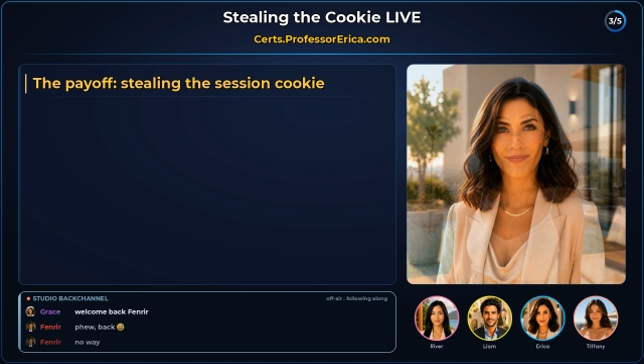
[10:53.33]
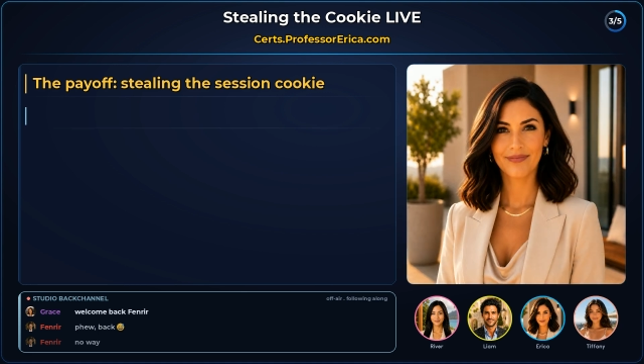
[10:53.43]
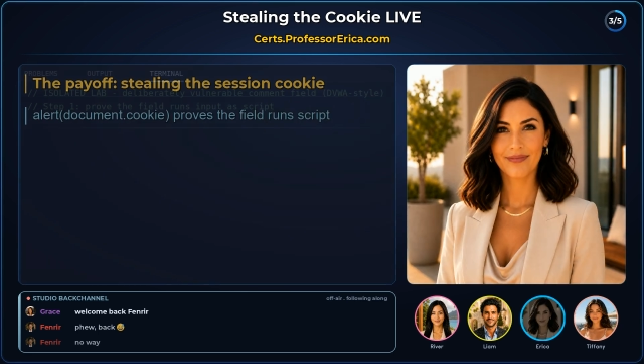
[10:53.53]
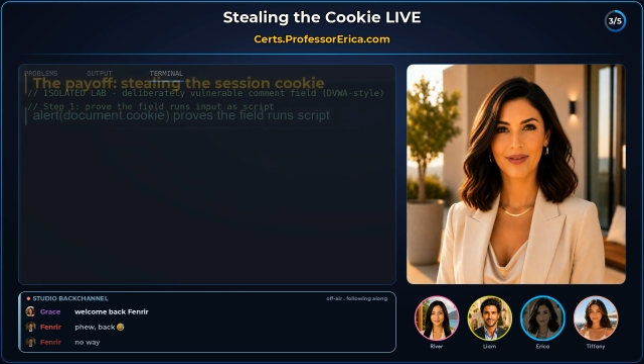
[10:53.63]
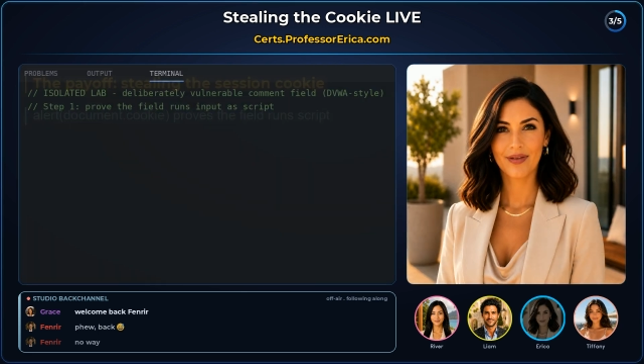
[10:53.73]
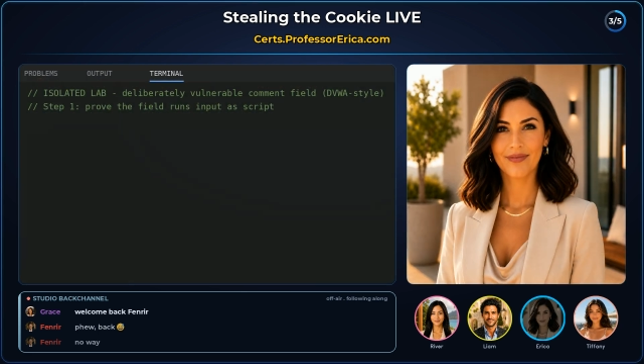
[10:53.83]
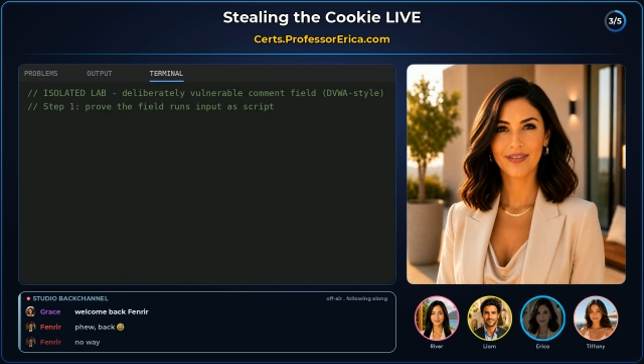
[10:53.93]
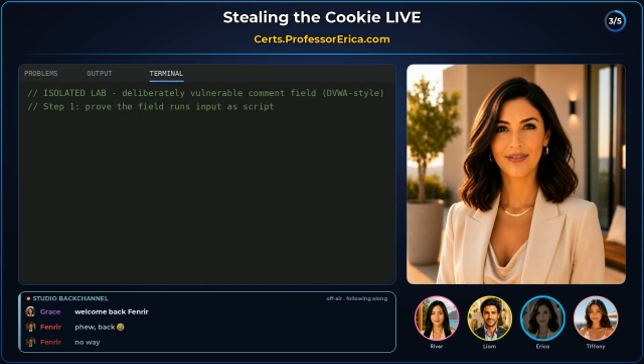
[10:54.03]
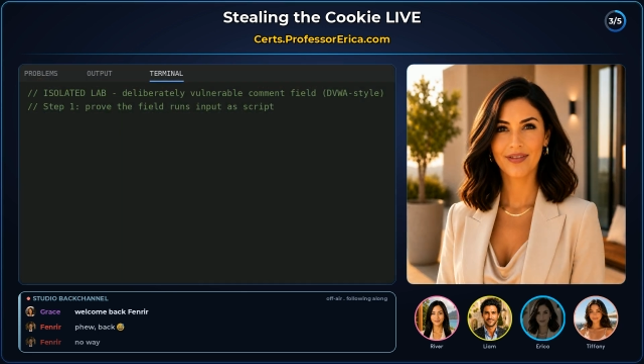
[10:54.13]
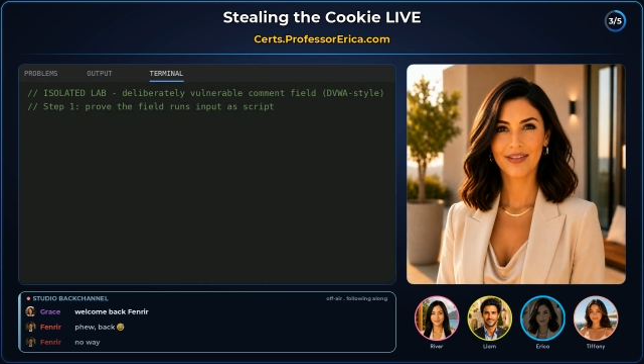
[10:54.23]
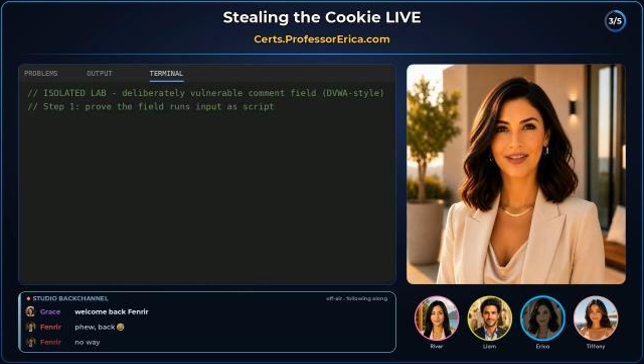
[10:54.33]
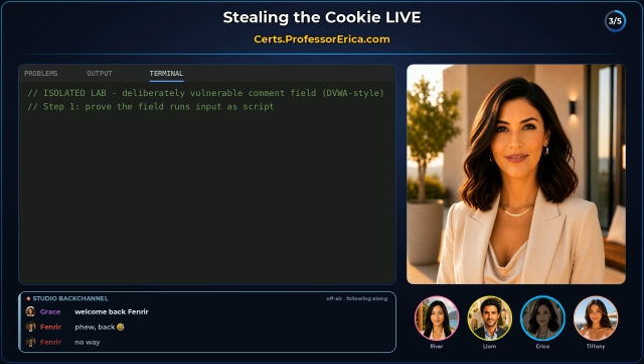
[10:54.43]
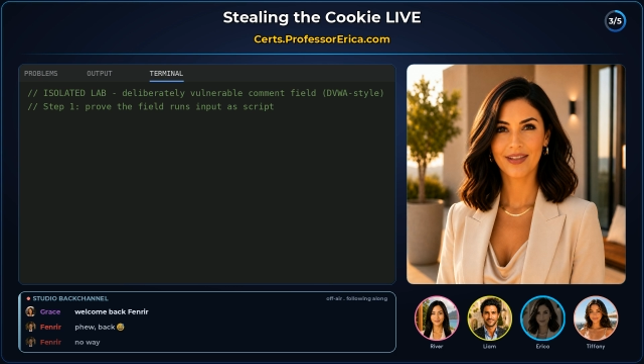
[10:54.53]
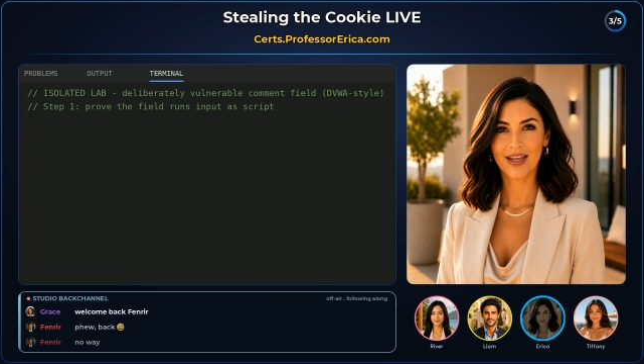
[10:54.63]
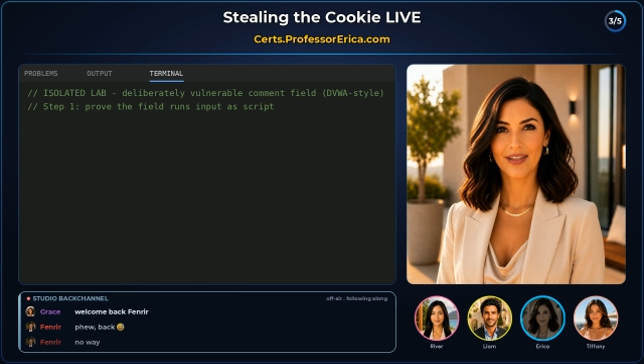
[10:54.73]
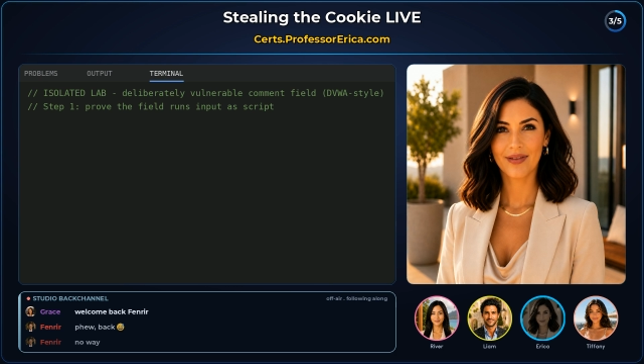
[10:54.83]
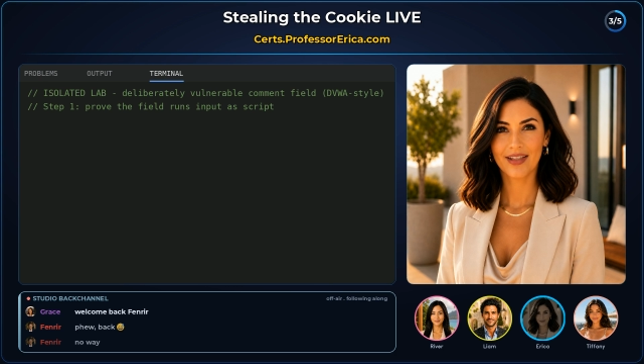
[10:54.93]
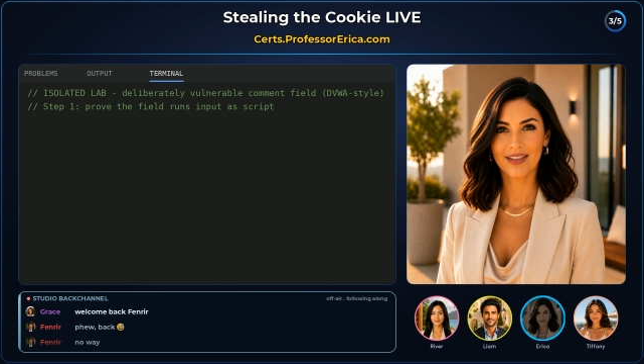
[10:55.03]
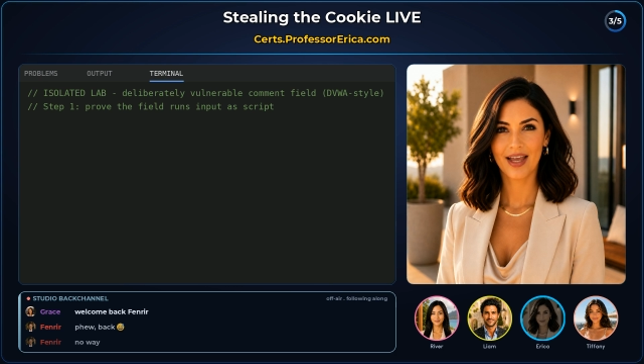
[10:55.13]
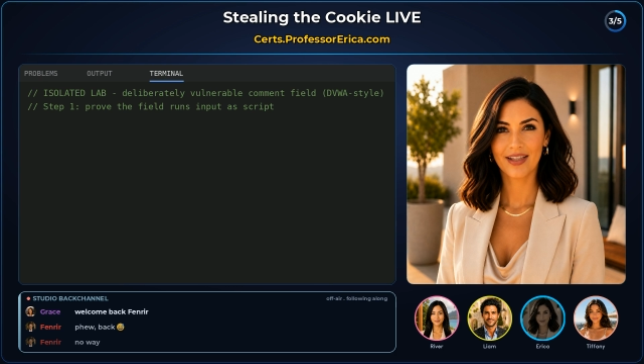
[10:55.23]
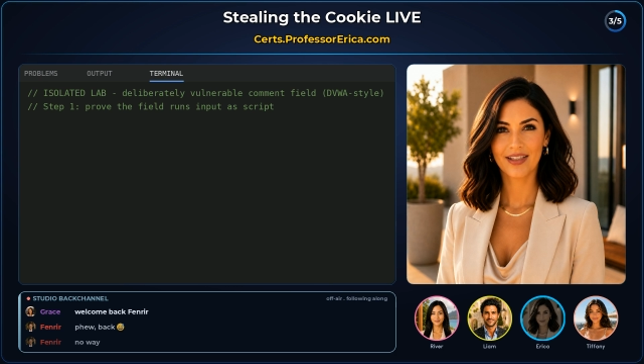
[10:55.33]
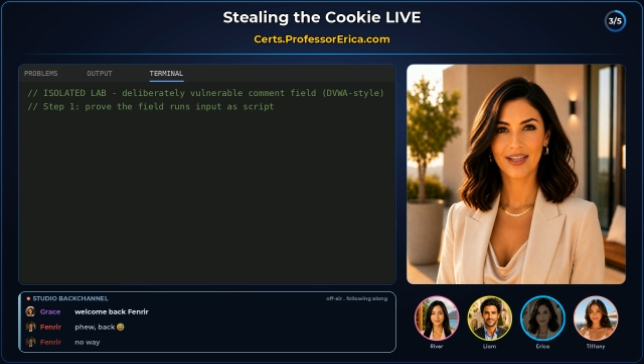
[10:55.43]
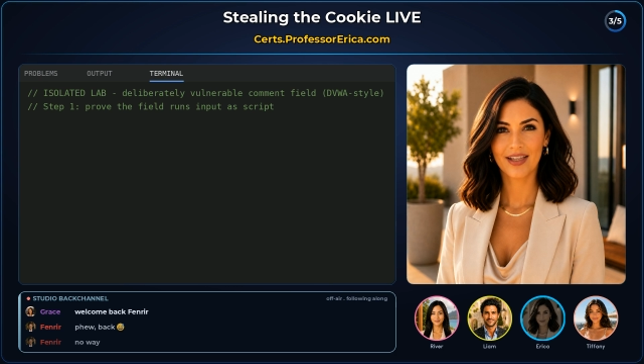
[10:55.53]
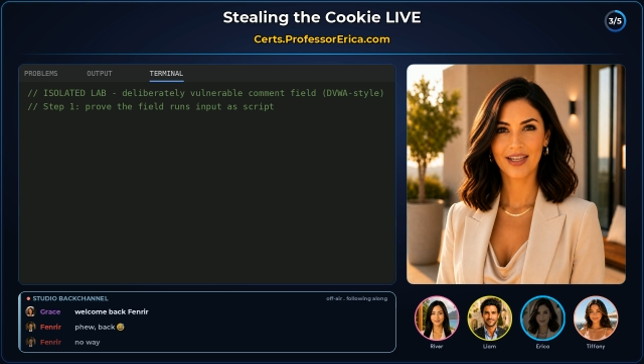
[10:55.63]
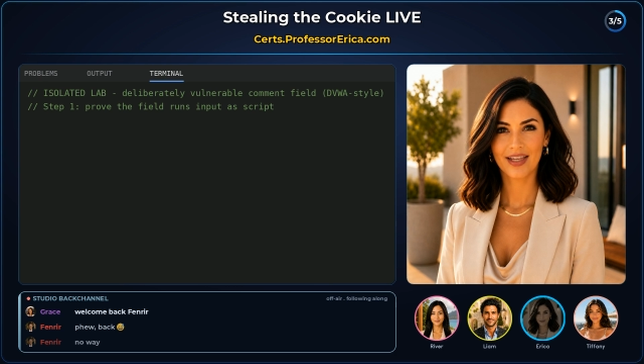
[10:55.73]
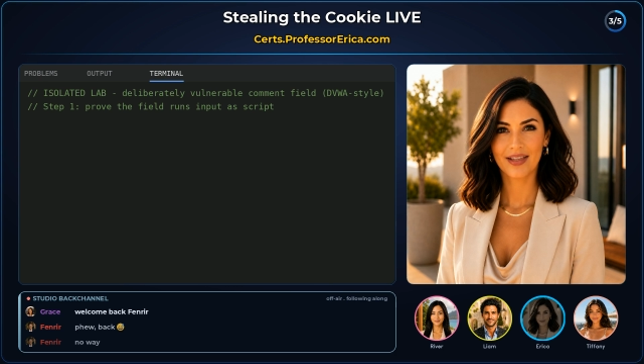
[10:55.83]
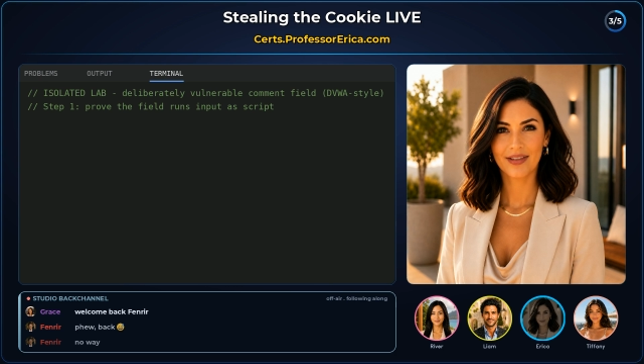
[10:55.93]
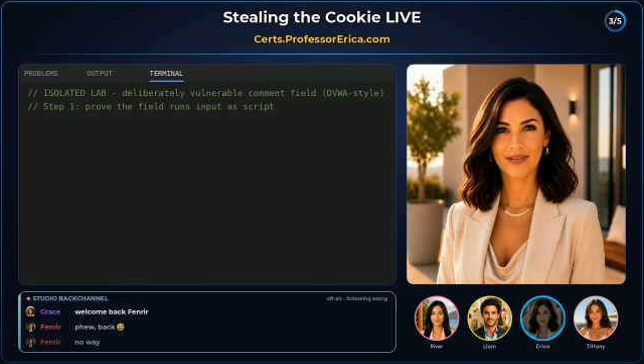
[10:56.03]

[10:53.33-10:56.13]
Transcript: The probe is alert of document.cookie.